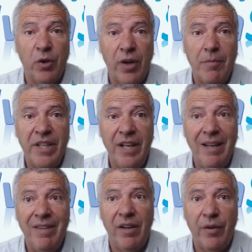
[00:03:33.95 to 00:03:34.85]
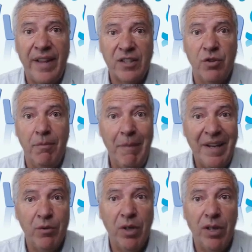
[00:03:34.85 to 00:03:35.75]
of programming a level reduction
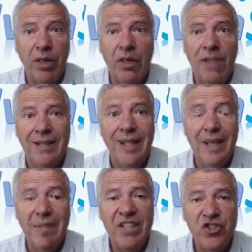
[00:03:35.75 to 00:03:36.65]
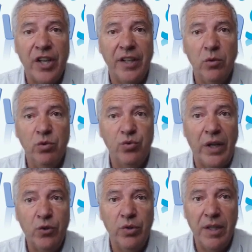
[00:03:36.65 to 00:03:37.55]
manually, the limiting channel would
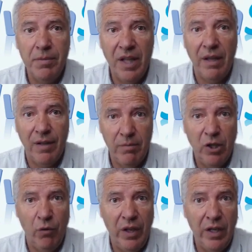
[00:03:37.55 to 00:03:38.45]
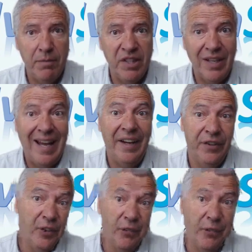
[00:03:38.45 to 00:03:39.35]
try to keep the level below the limit,
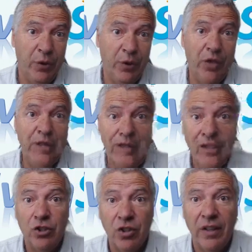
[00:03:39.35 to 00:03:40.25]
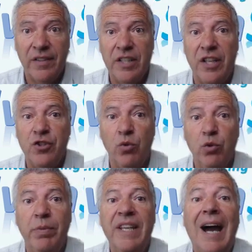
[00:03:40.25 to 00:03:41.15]
and therefore the control excitation
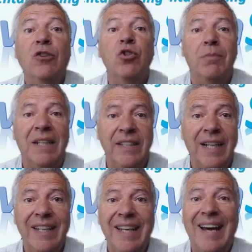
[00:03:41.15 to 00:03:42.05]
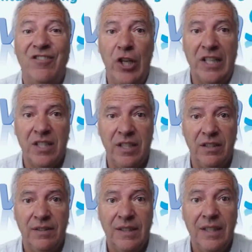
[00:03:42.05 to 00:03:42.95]
would be automatically adjusted.
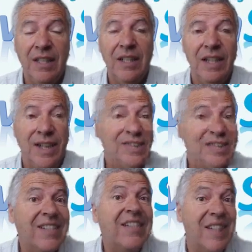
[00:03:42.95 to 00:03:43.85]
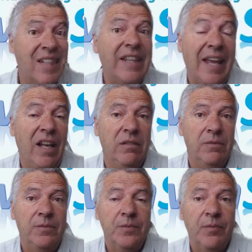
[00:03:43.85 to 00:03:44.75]
Let's see the detail.
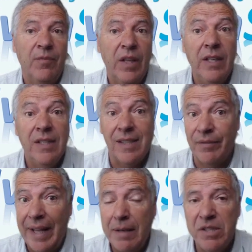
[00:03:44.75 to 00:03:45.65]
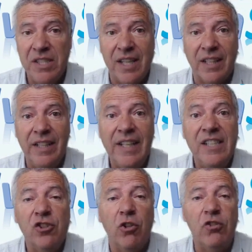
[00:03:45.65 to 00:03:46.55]
Sometimes this
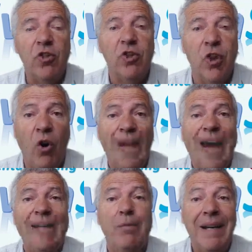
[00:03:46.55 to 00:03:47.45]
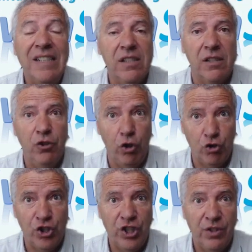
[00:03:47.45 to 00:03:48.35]
technique is also called advanced
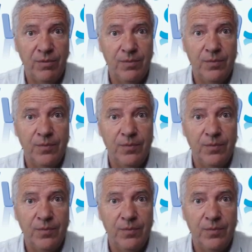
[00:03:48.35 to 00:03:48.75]
notching.